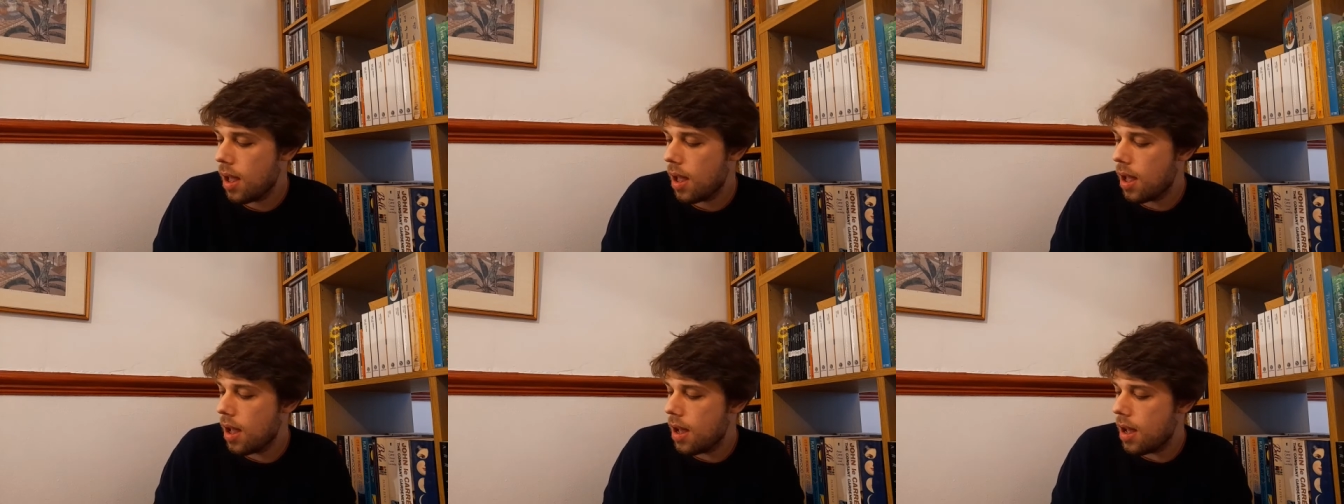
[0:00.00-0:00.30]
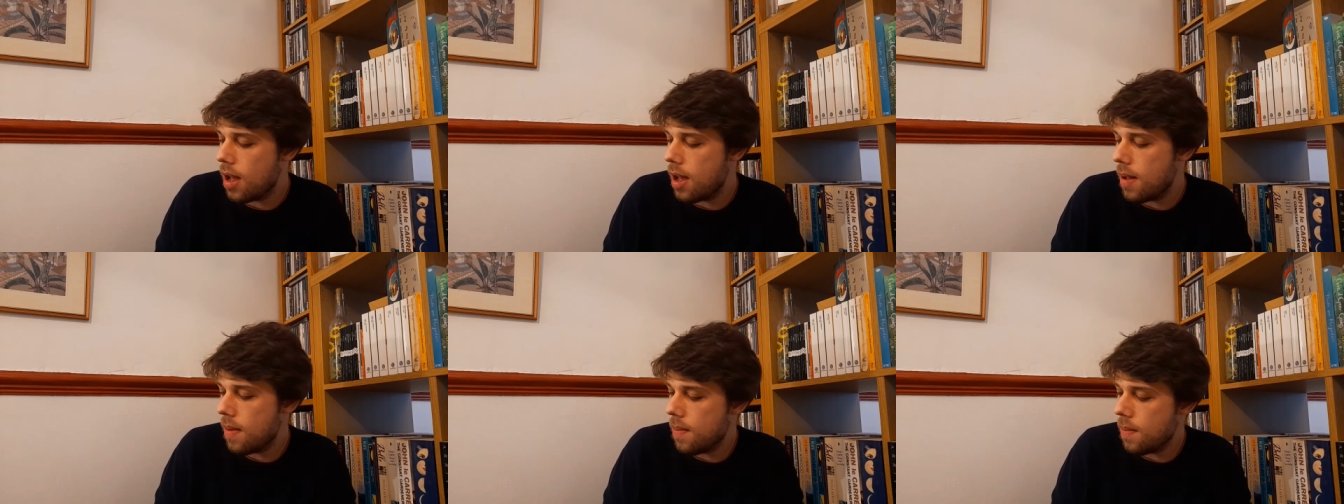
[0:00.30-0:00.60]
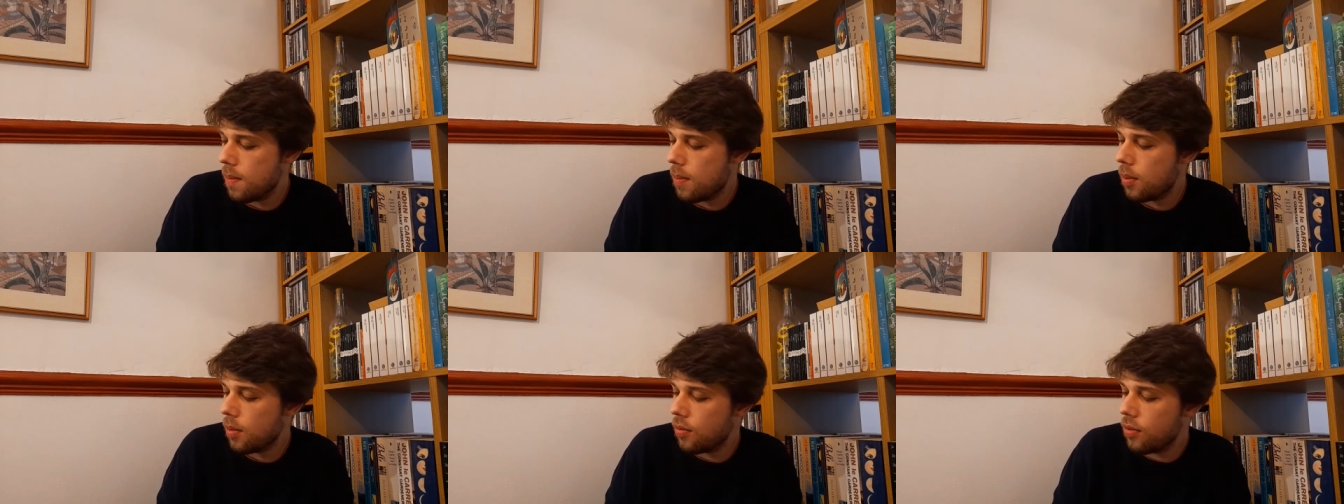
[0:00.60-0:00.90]

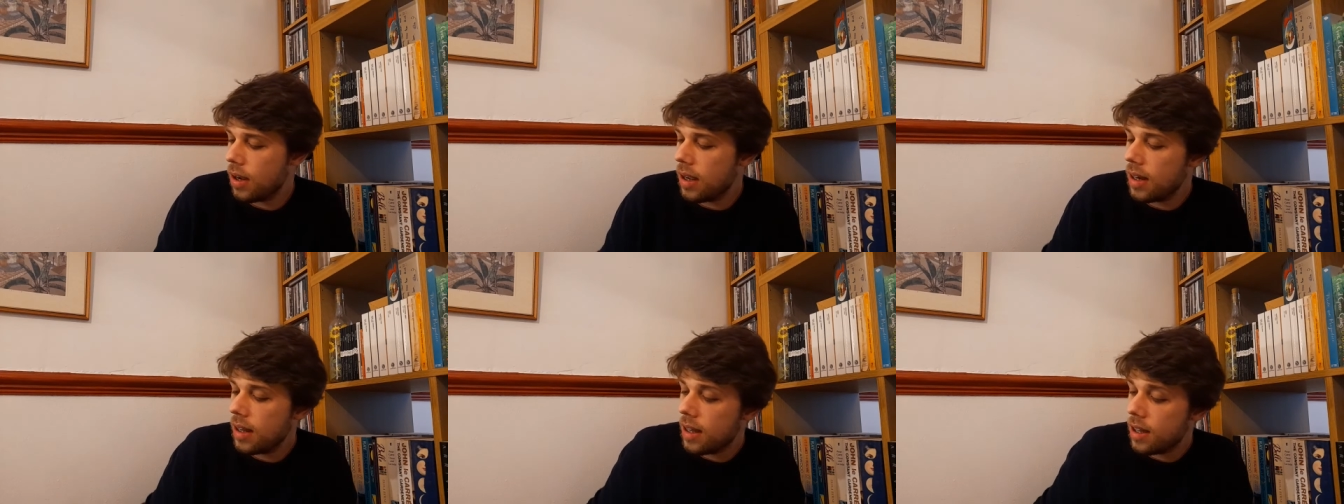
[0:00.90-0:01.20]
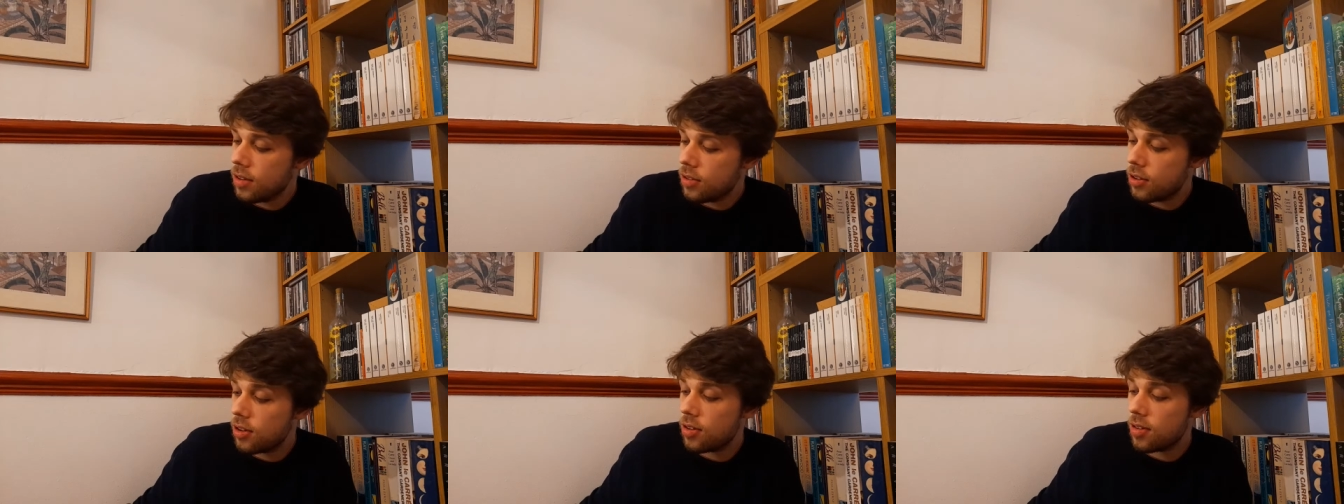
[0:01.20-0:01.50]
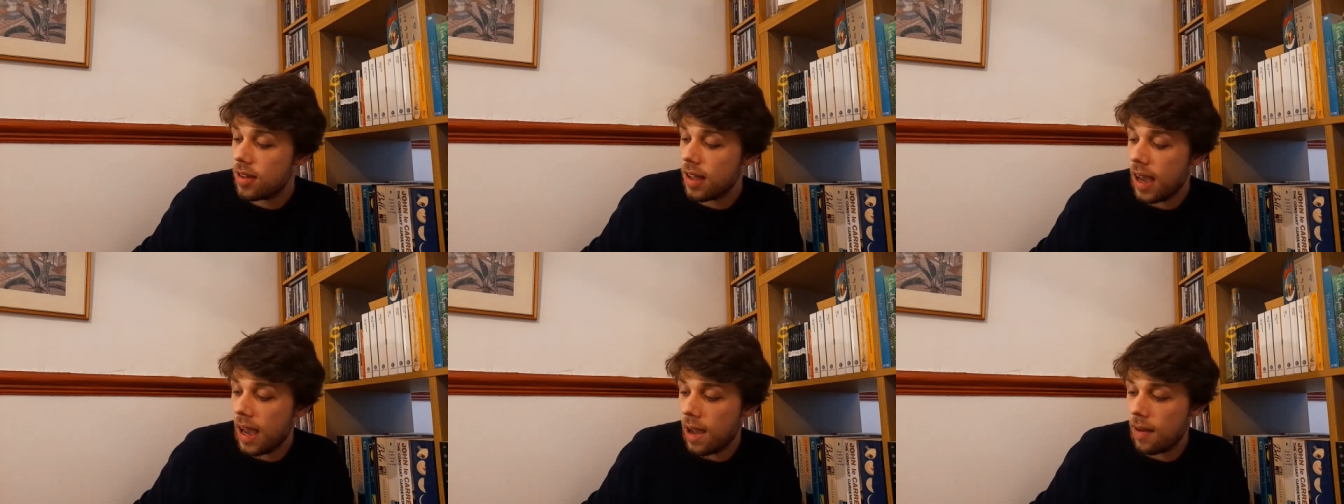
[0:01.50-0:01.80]
but really it's just
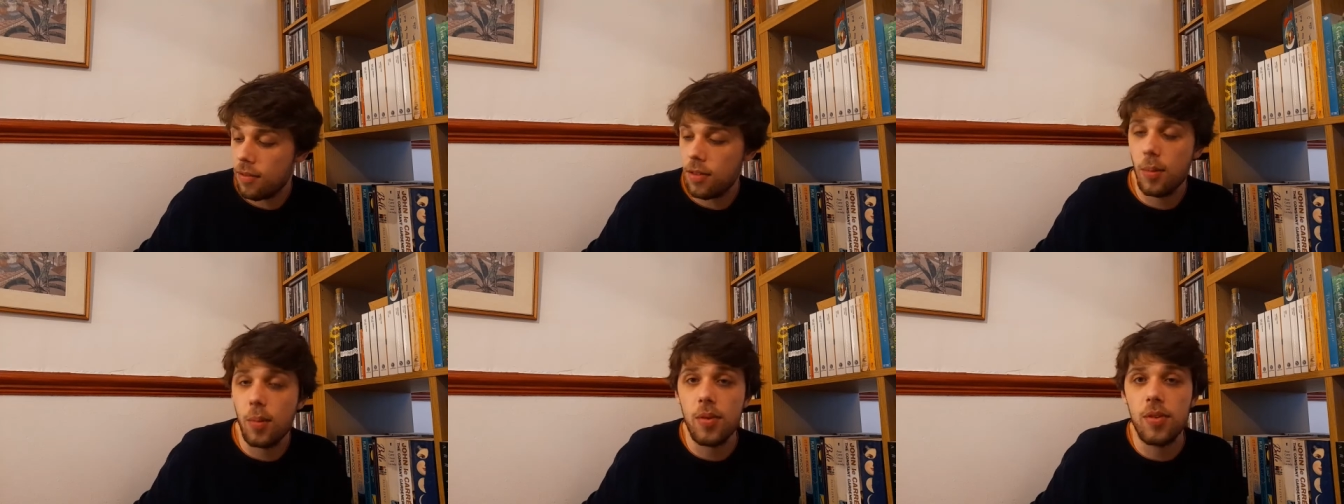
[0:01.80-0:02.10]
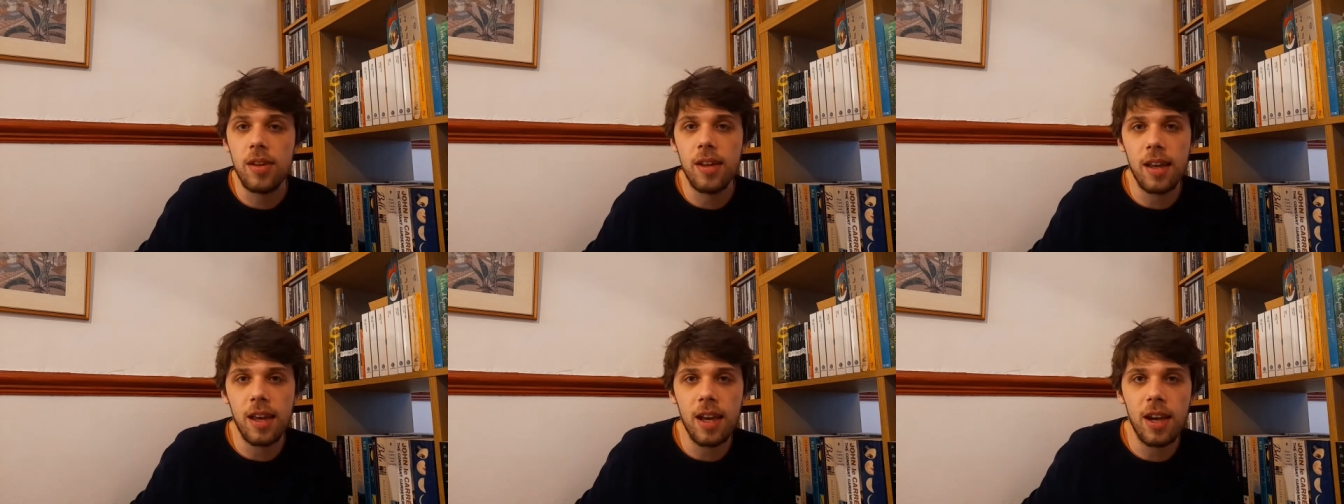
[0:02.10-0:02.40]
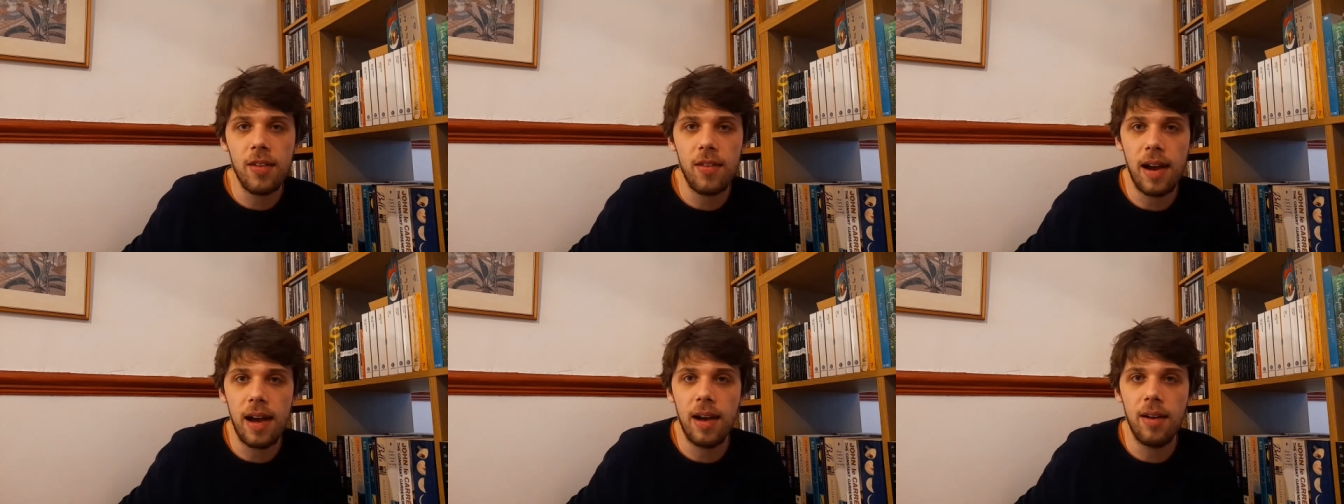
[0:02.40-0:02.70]
to have them sitting
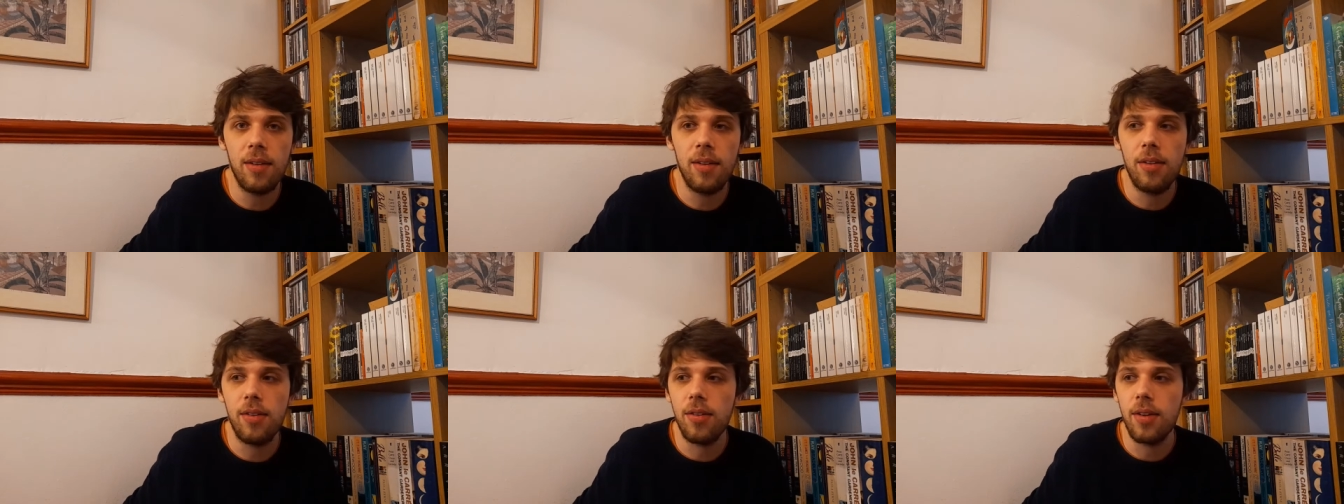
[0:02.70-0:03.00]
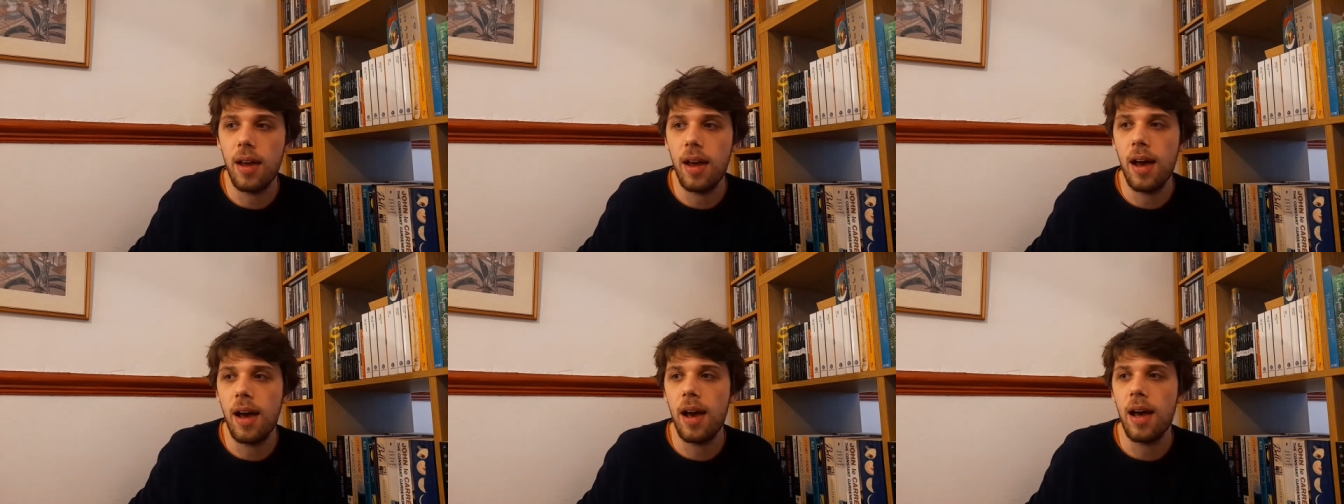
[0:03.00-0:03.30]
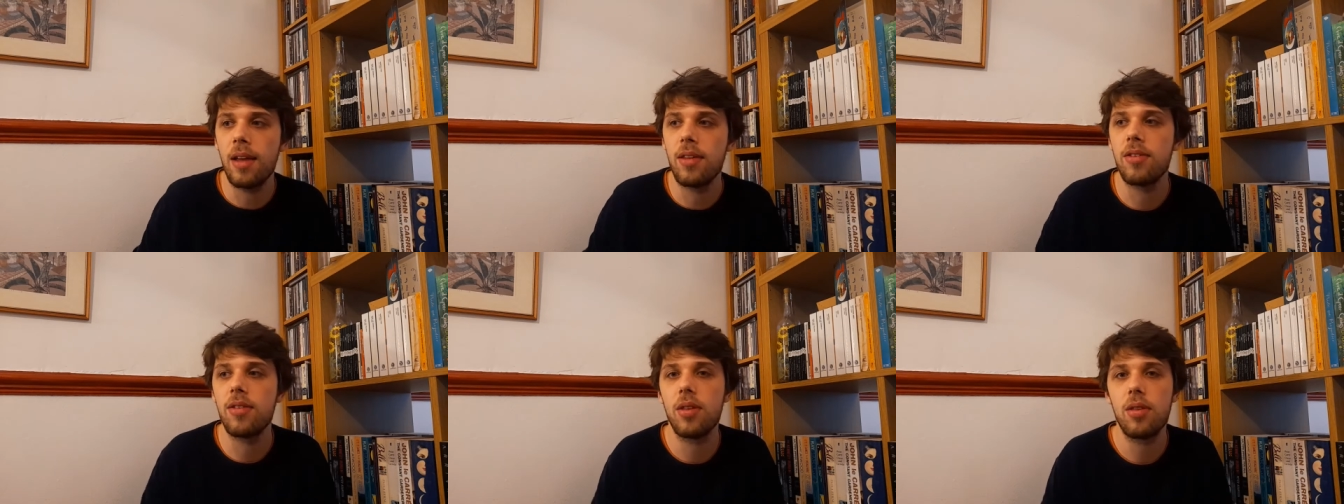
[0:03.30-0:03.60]
around
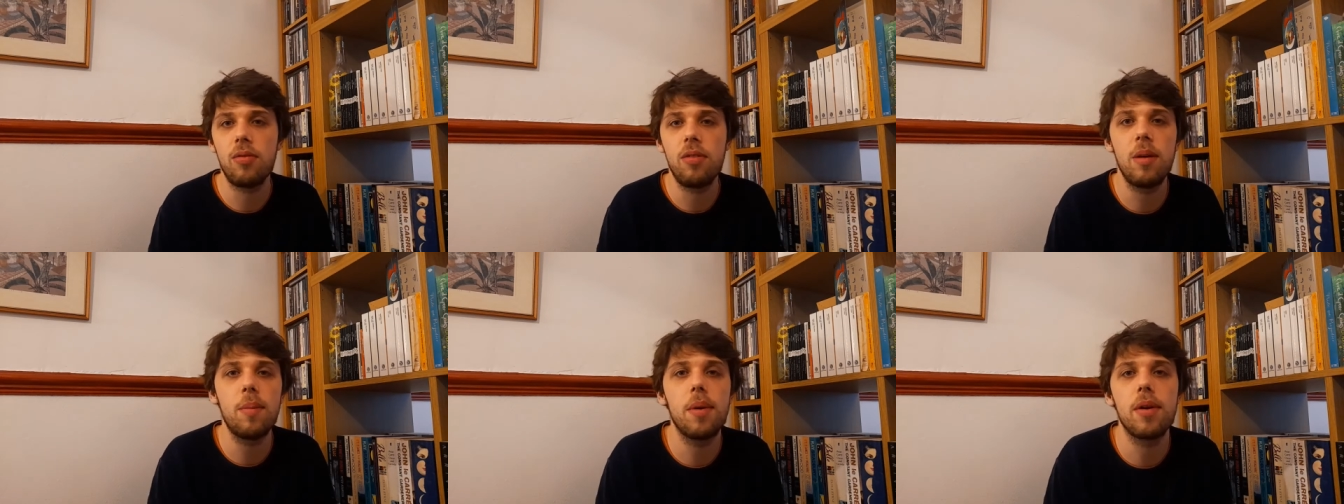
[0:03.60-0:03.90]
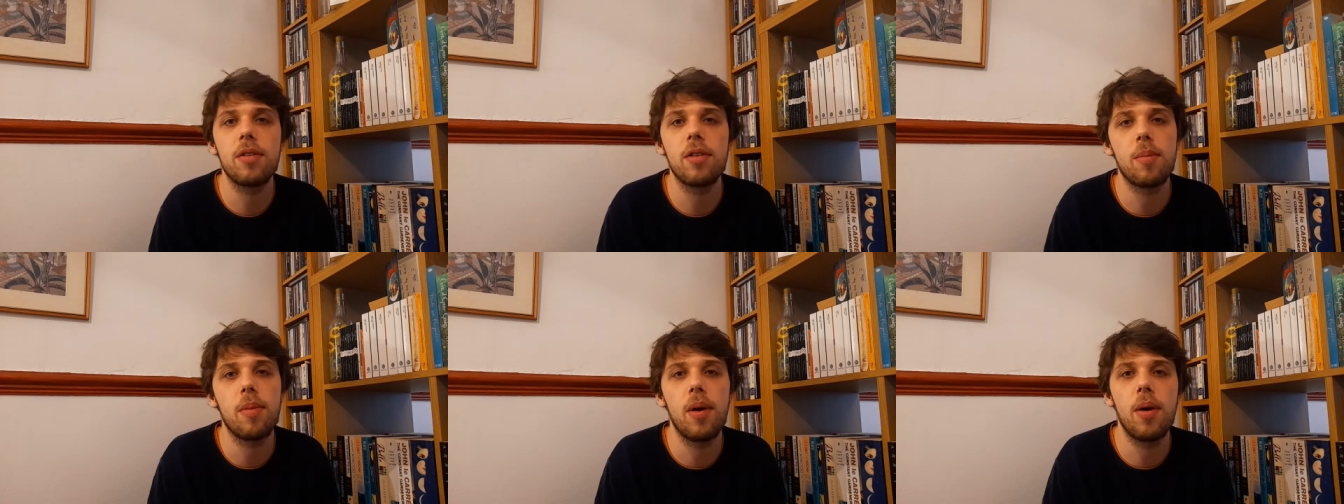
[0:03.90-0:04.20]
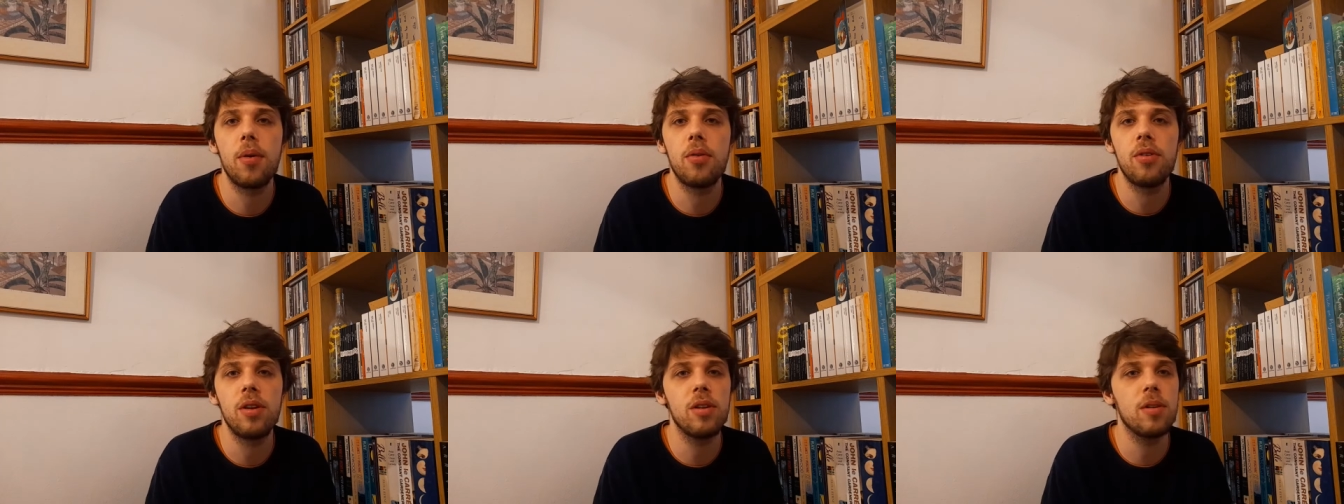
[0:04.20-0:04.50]
as three books of
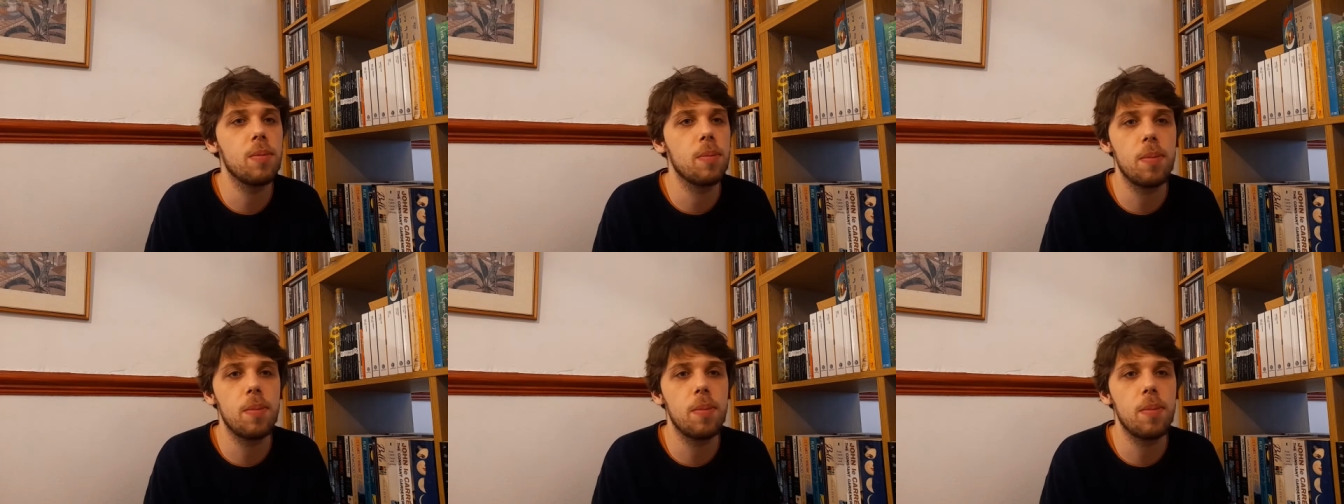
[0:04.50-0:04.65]
poetry